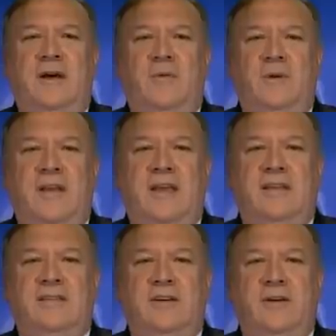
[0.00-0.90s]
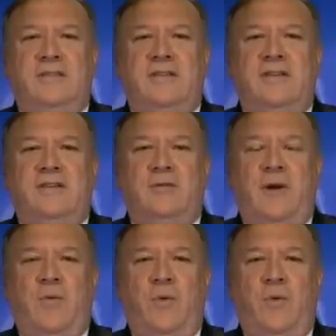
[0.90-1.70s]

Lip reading: We're taking seriously this threat.